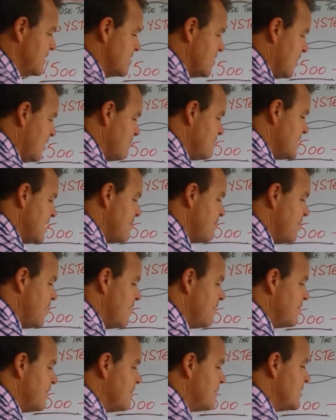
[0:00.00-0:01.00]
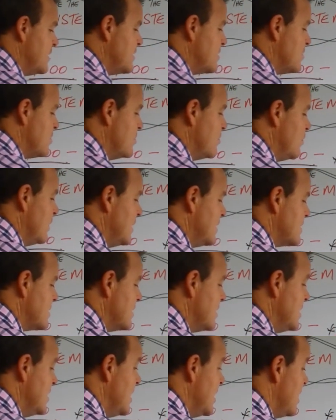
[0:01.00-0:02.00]
Times that by 52 weeks
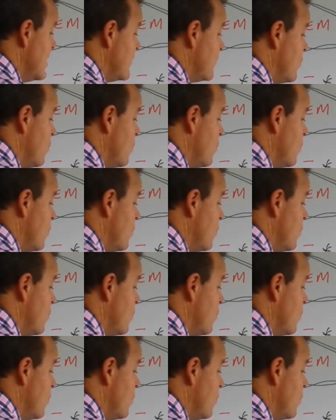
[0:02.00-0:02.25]
of the year.